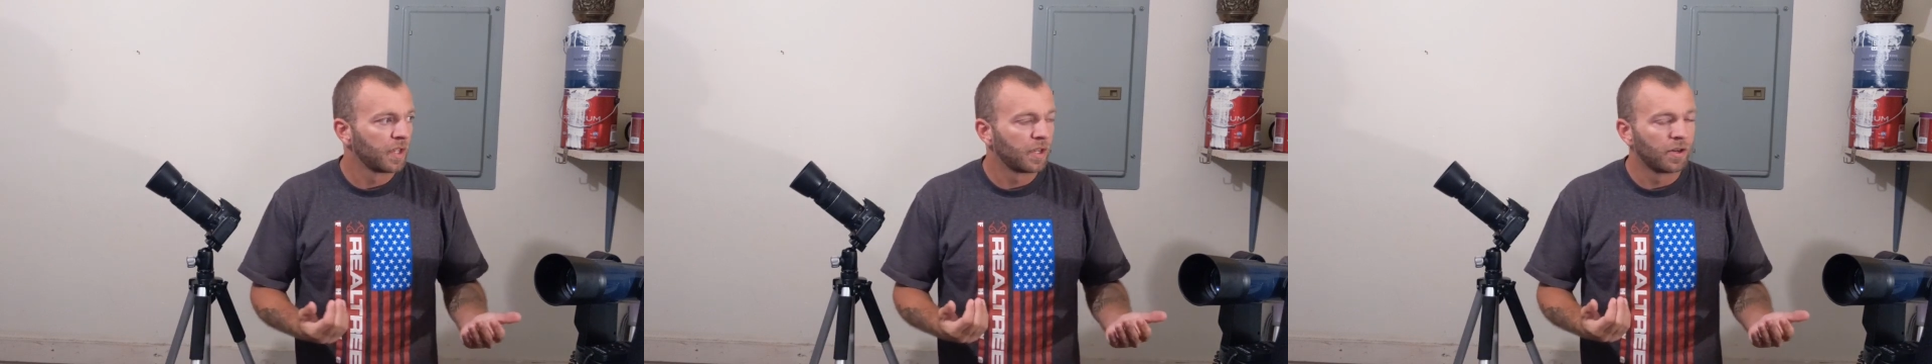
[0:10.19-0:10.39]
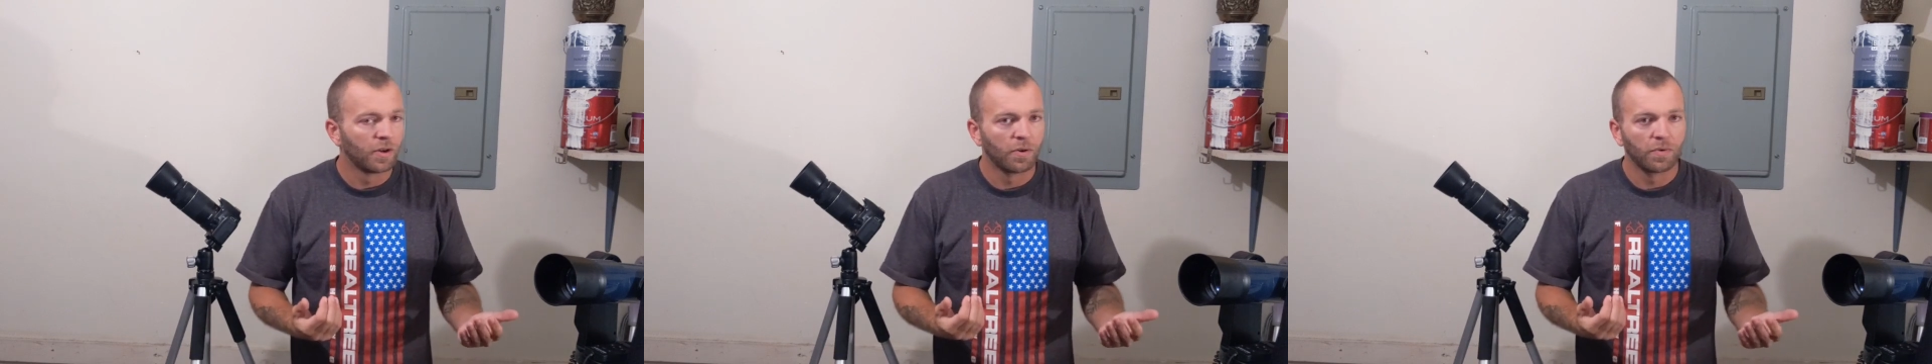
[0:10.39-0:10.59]

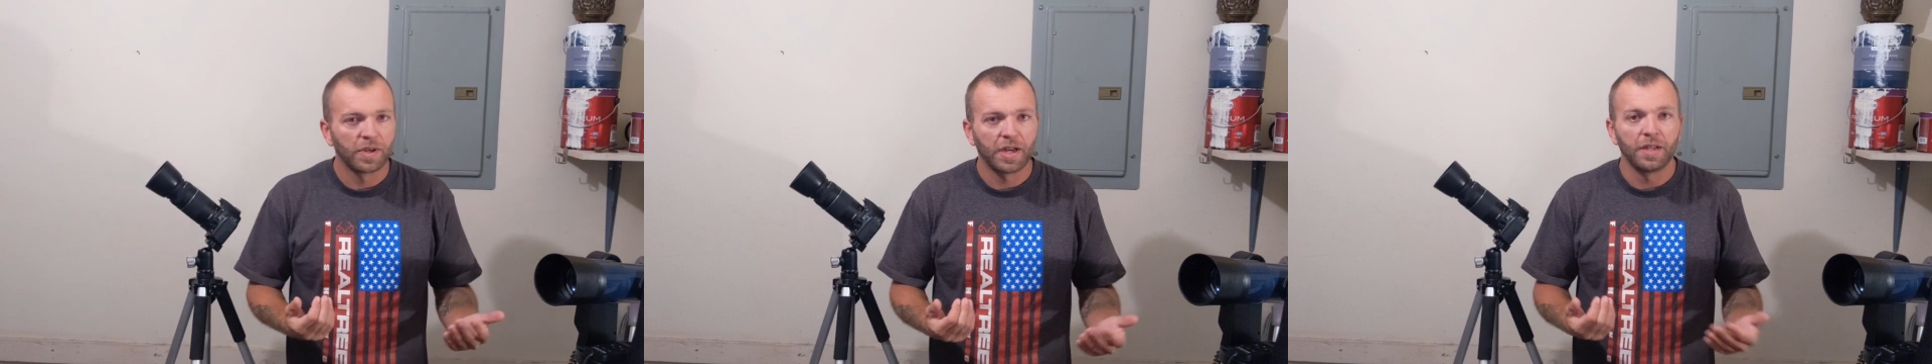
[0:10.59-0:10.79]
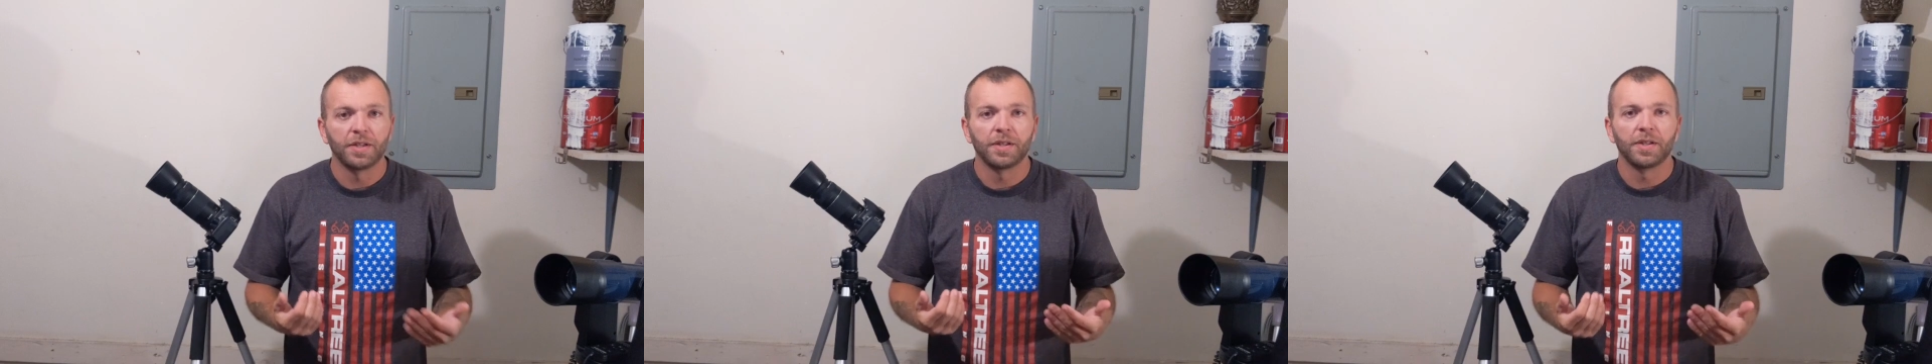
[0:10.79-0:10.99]

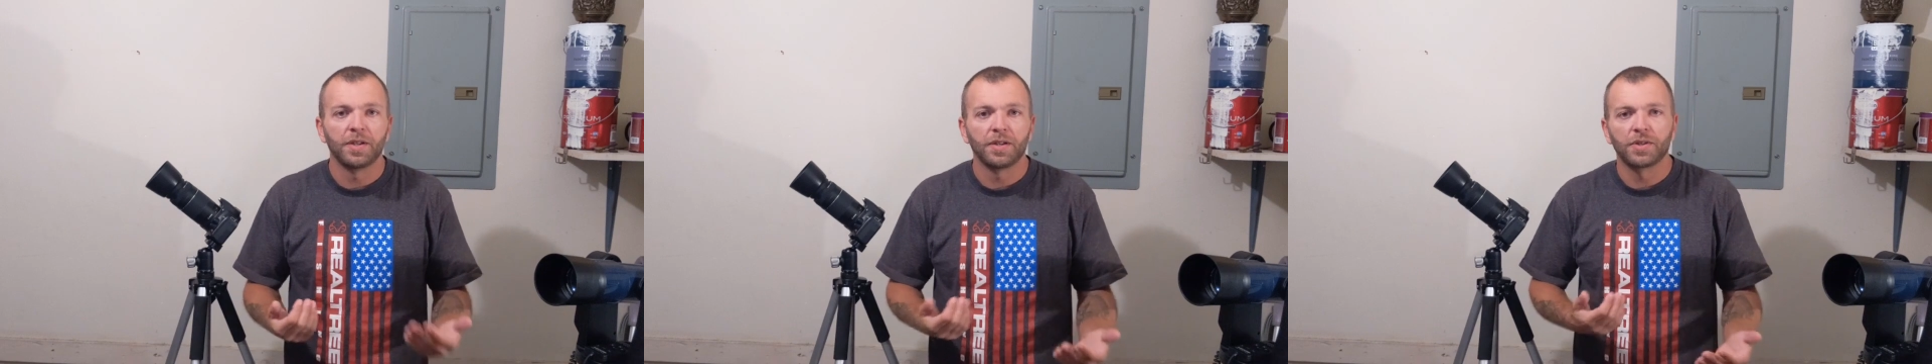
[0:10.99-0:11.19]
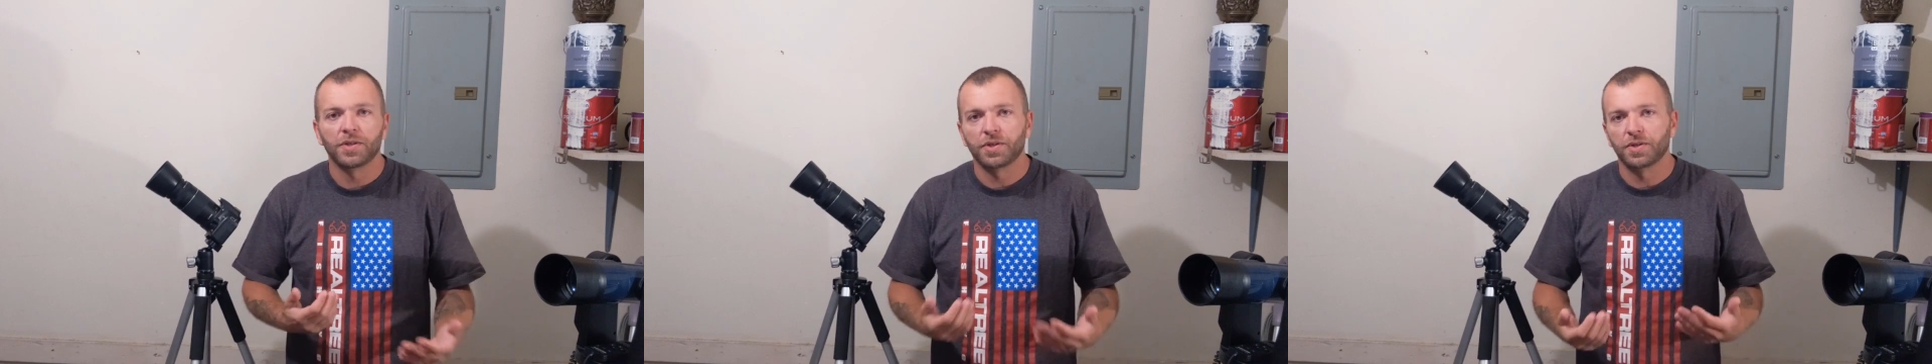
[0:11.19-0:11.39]
get into
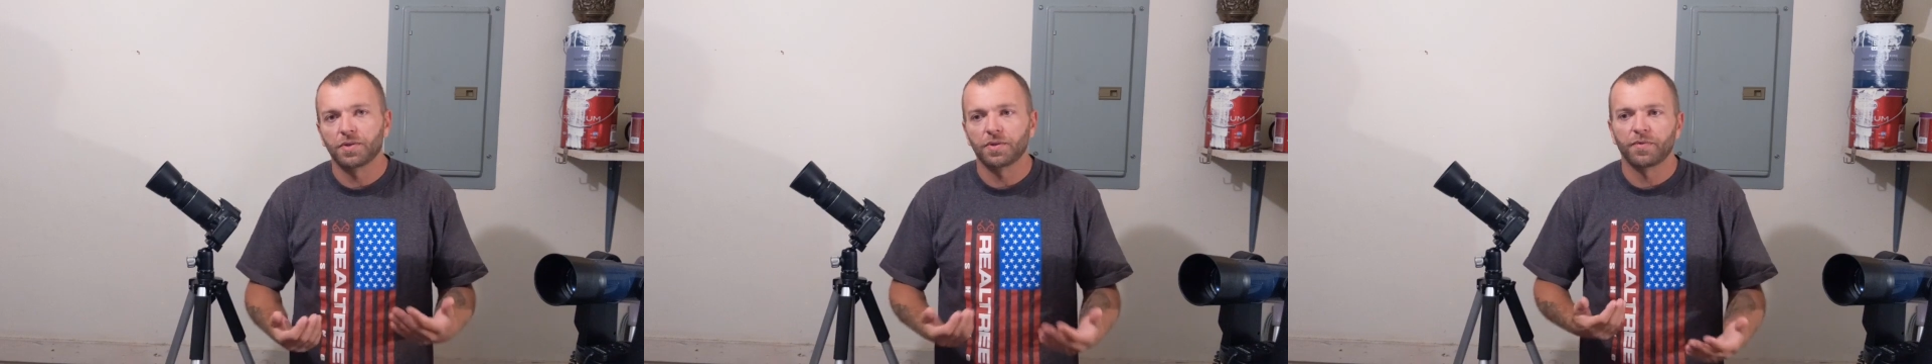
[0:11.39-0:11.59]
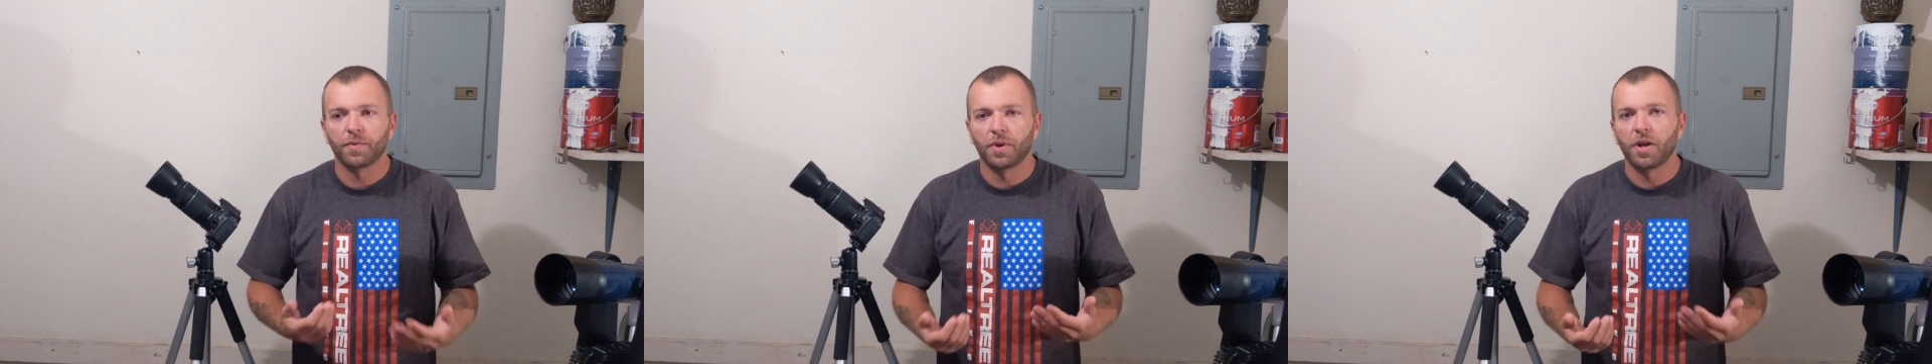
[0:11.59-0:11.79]
this